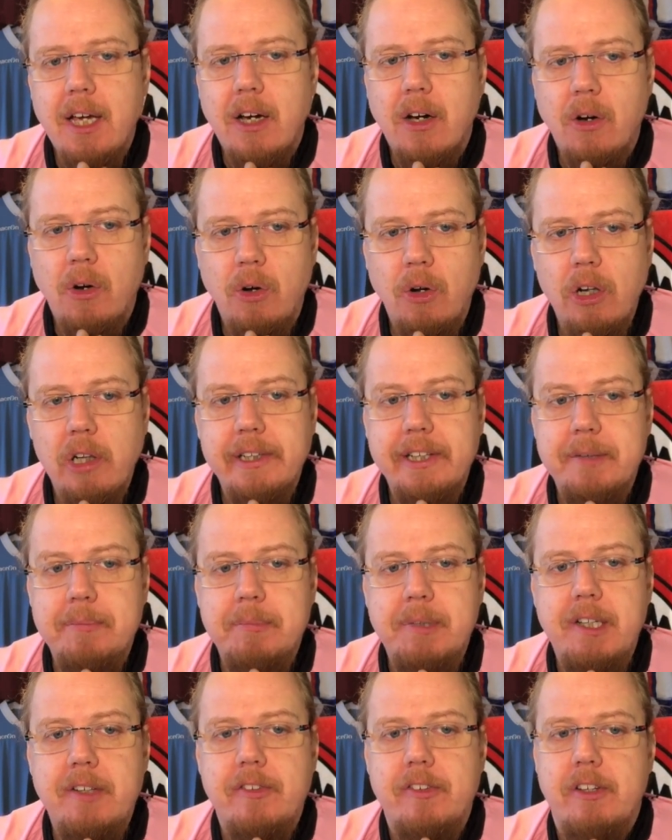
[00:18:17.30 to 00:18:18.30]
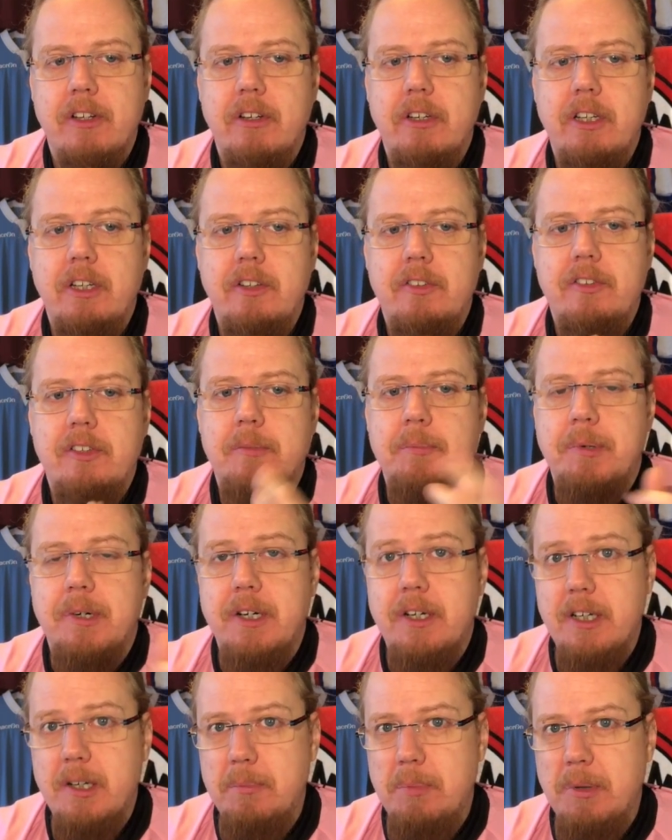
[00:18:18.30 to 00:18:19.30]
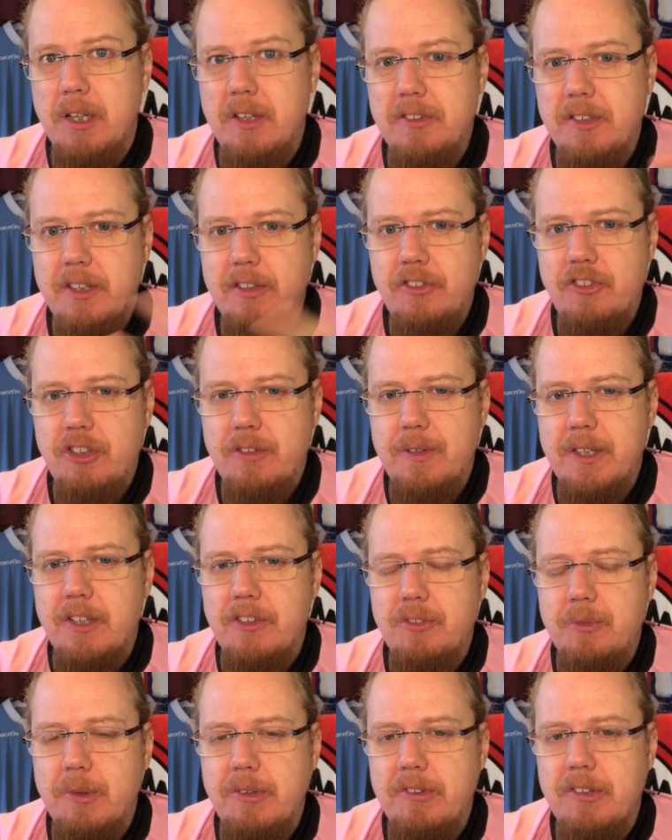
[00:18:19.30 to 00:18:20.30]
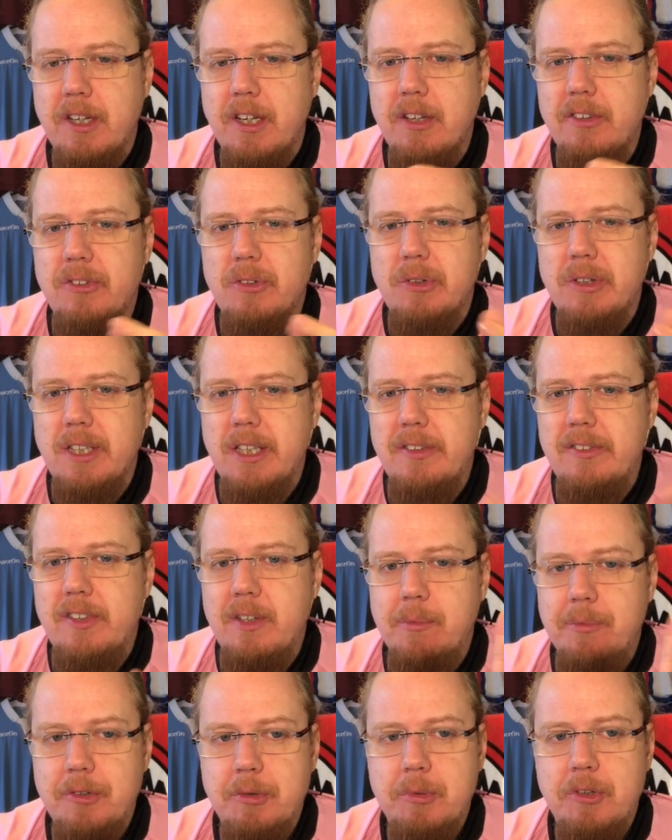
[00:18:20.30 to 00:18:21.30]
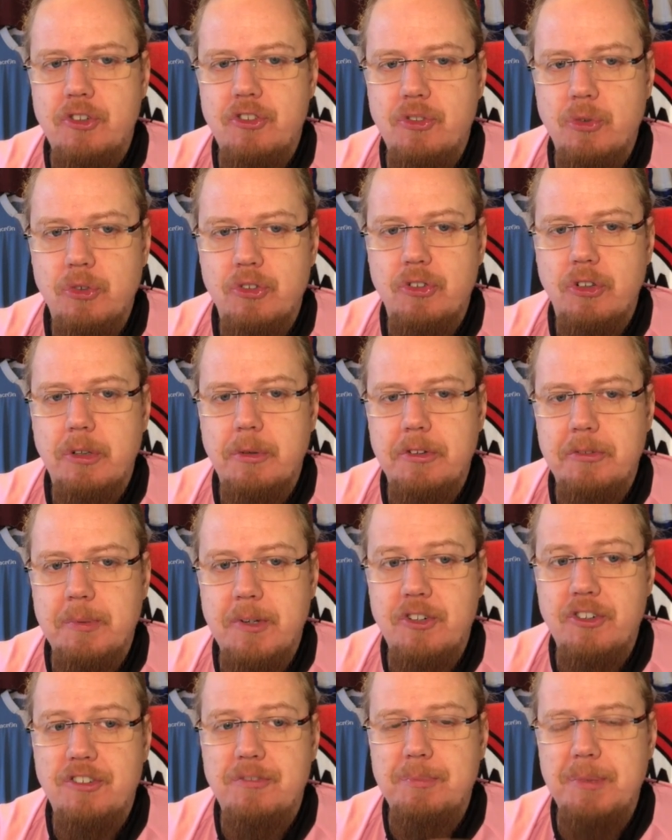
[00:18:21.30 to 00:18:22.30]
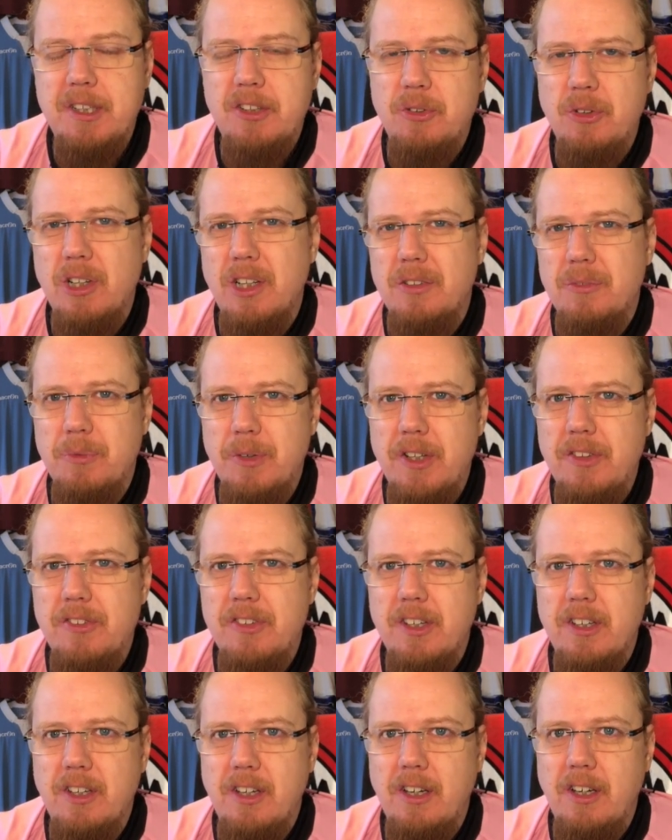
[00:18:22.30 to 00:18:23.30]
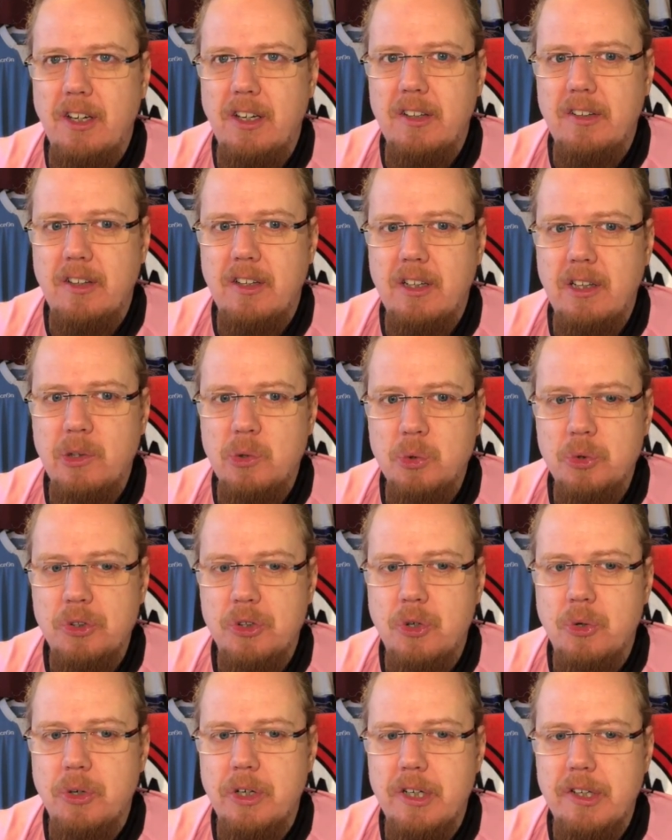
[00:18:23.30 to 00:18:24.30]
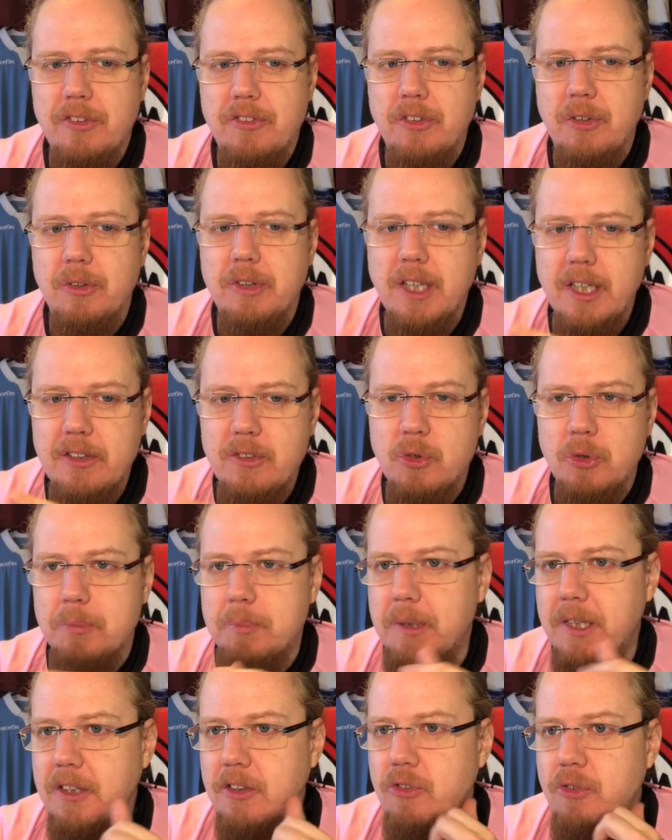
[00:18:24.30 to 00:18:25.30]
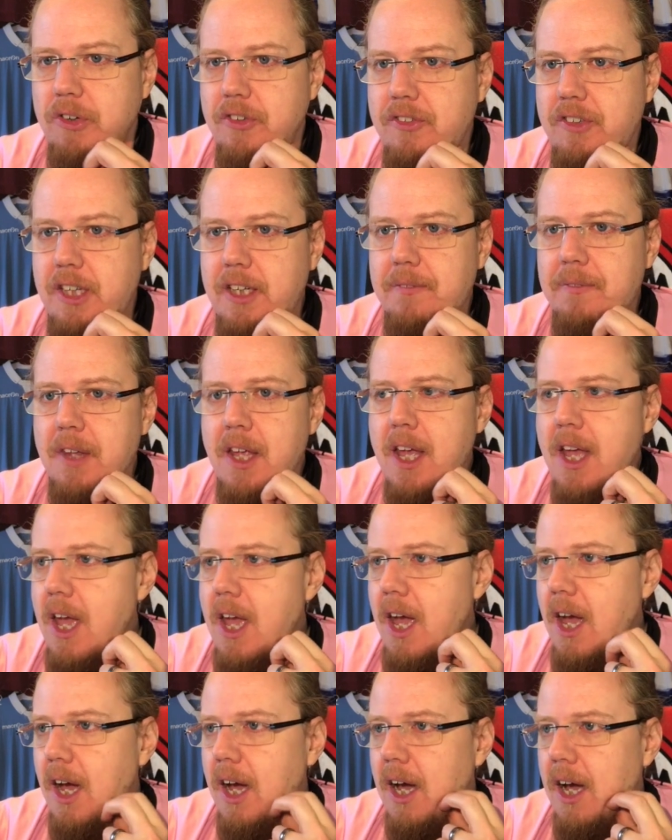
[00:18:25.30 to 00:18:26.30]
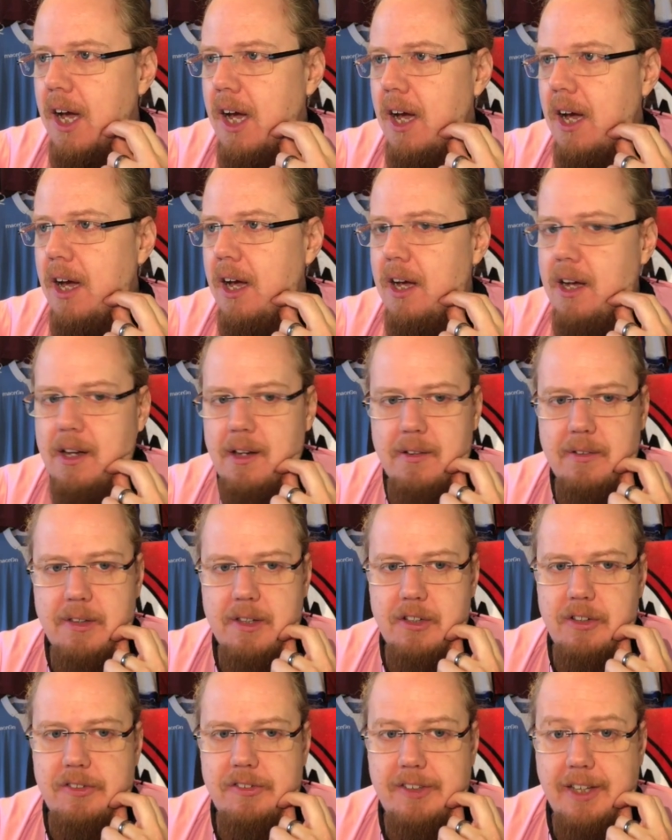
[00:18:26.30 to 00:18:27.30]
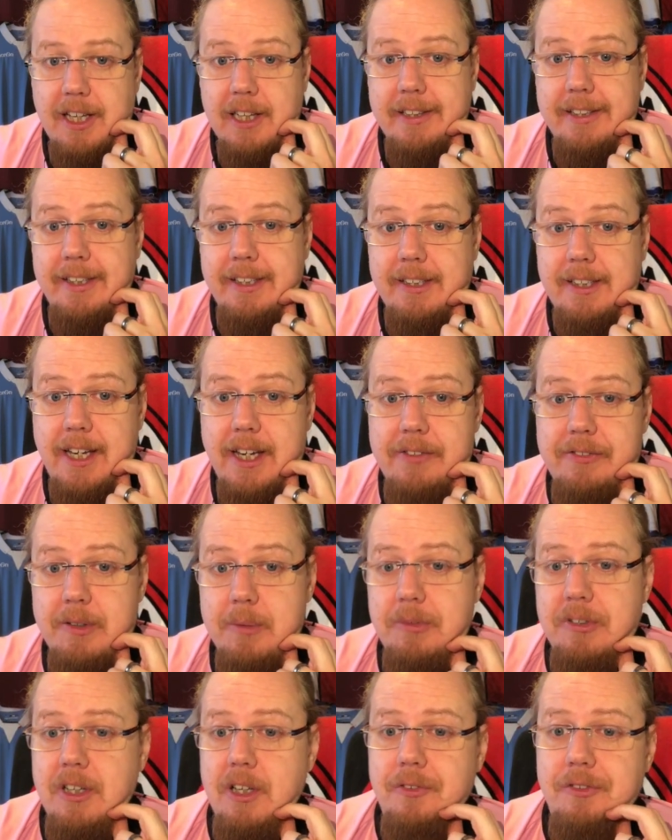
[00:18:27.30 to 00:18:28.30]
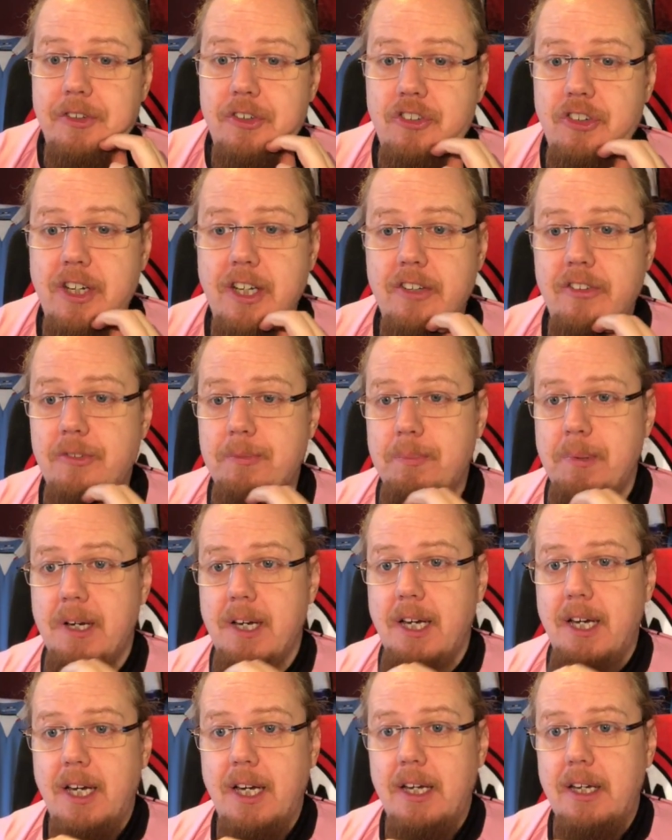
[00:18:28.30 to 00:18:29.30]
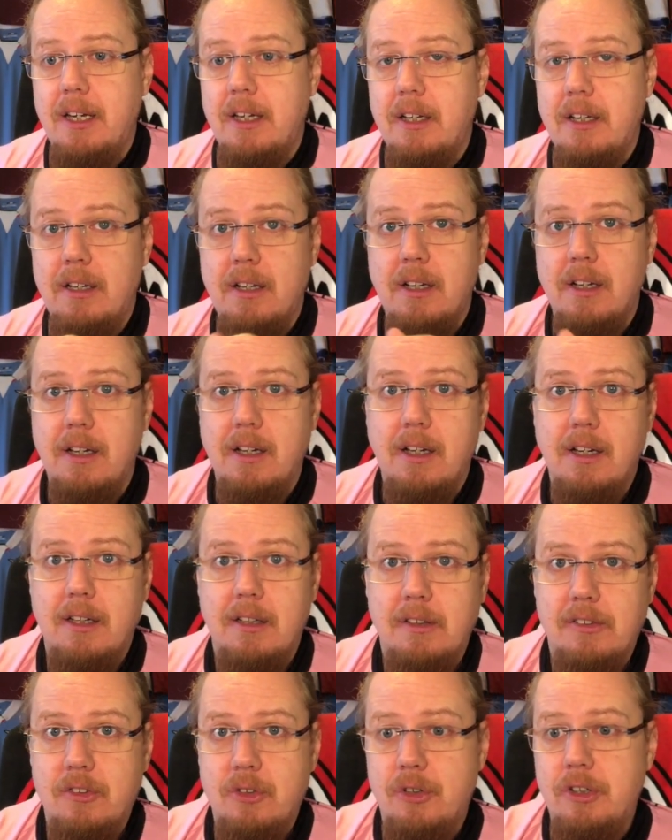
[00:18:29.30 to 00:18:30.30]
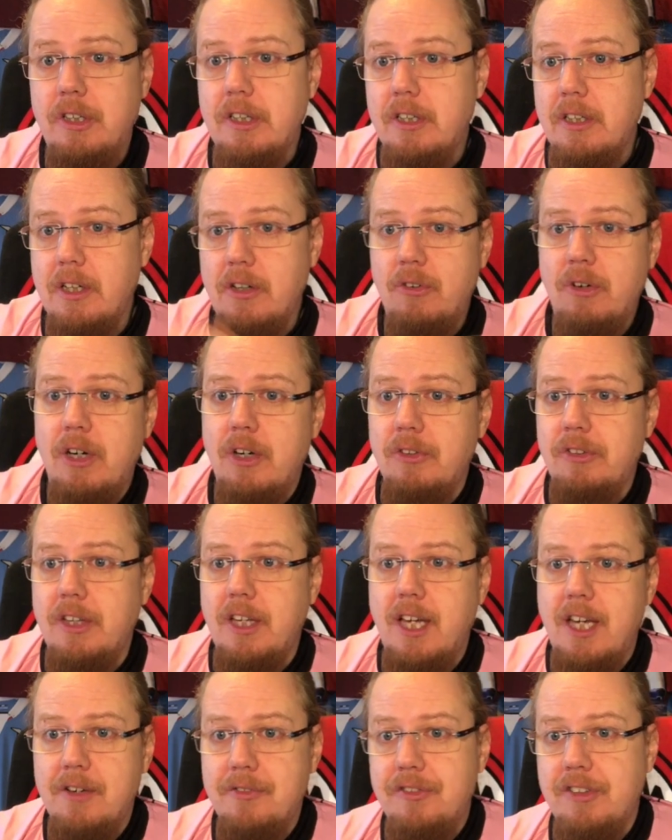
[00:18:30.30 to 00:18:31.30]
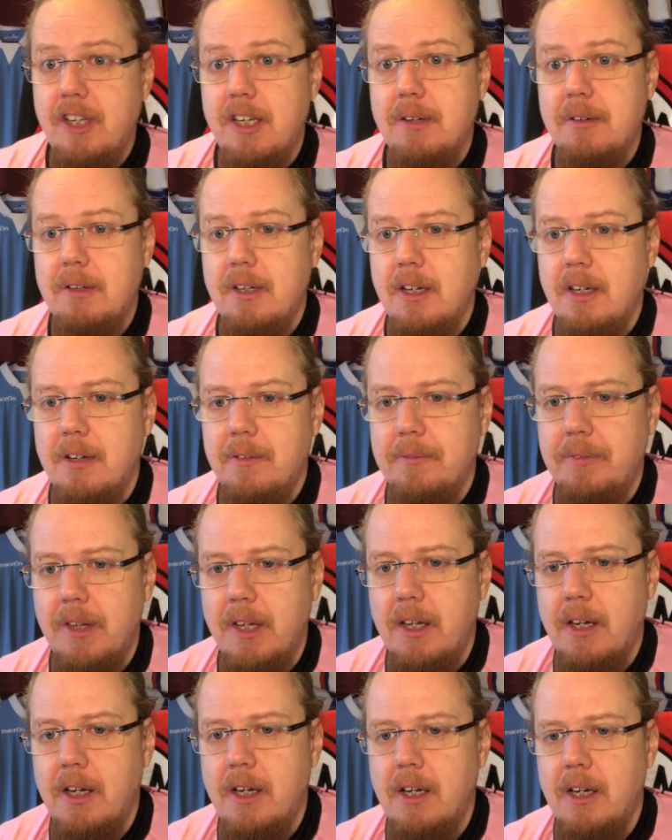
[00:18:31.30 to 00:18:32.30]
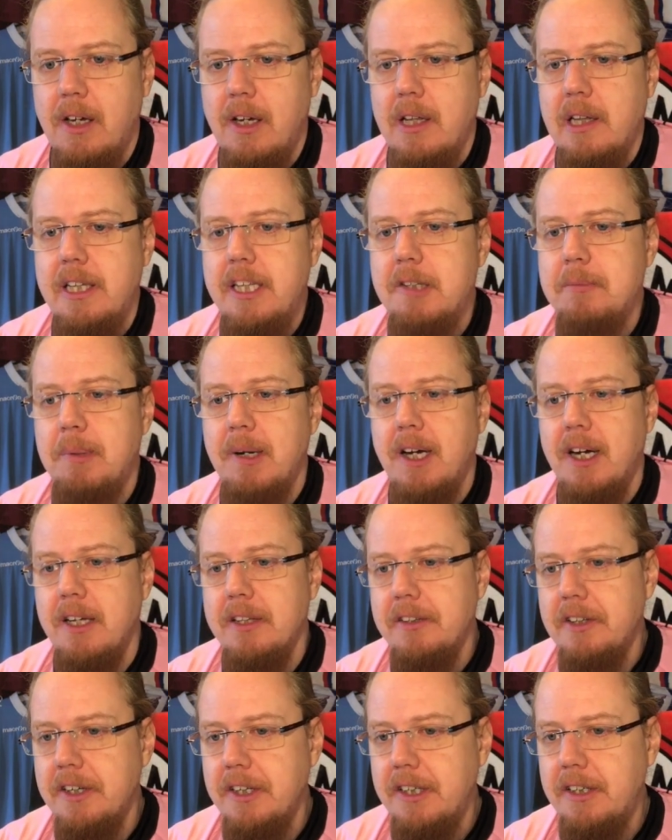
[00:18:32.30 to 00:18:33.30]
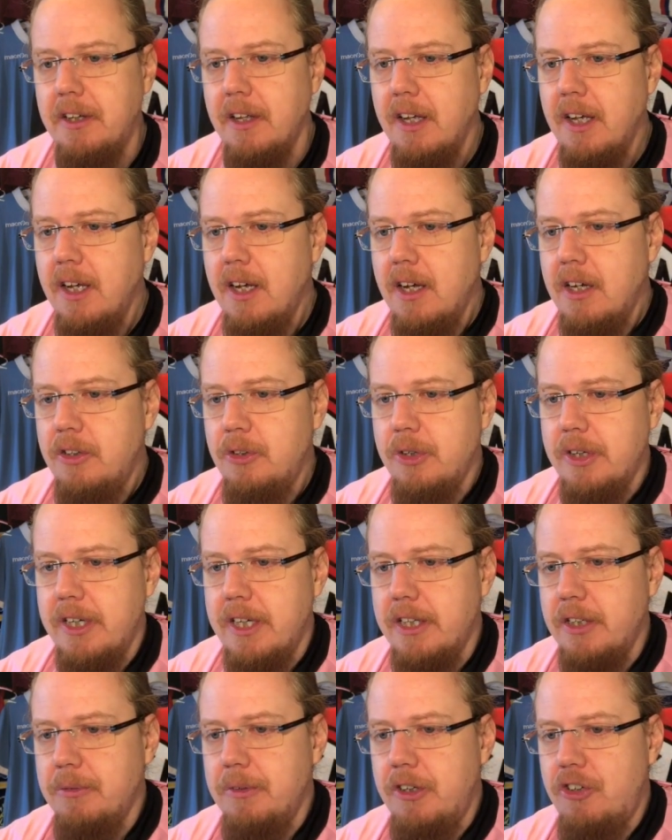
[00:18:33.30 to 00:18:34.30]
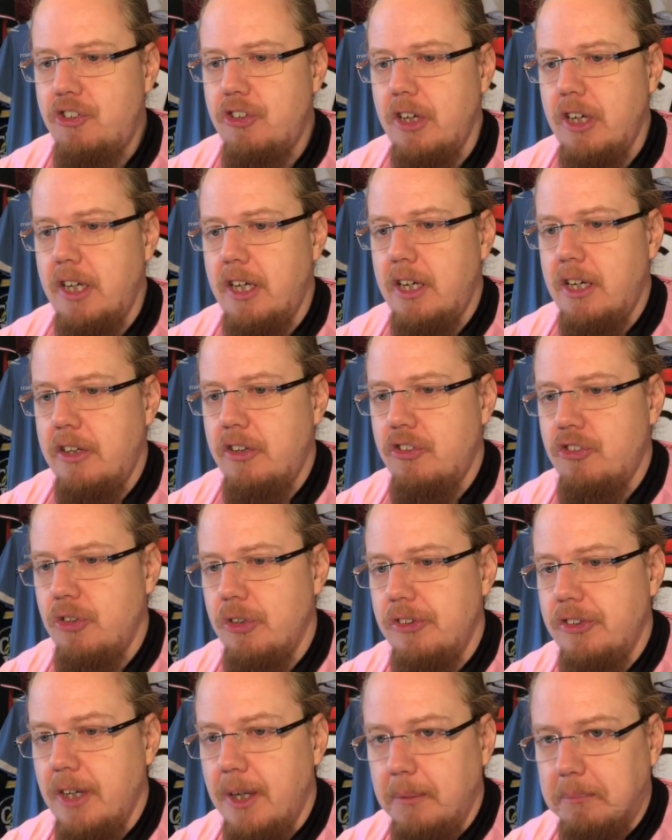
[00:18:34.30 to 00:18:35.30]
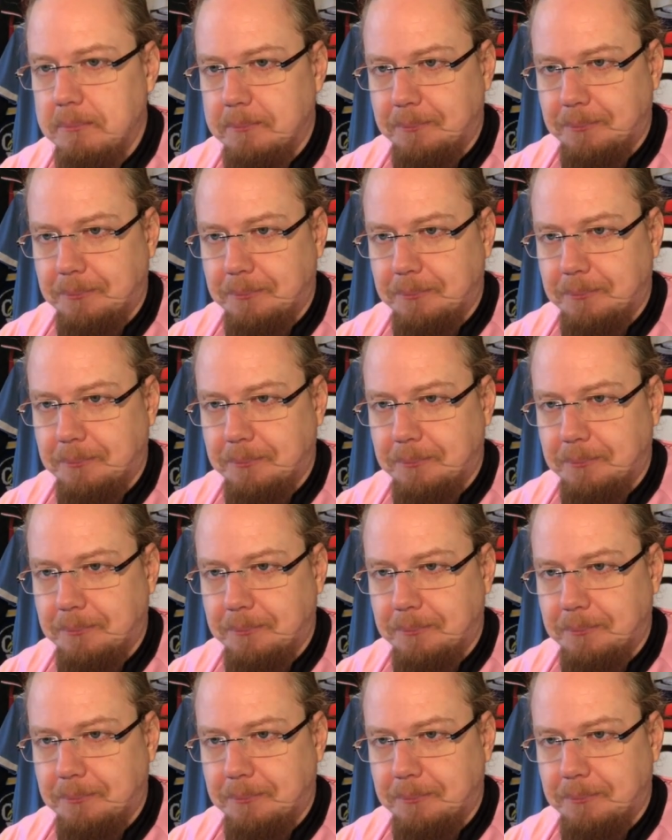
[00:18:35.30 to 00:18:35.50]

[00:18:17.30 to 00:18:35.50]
all that means now is that Braga plays against Juventus Vestas, so that seems to be a sure, sure especially if Midtjylland wins at uh, Ludogorets. So that could be interesting. Uh, Celtic gave themselves a chance by uh, turning around a halftime um, uh, a lead by Andrich, Juranovic, and Jota.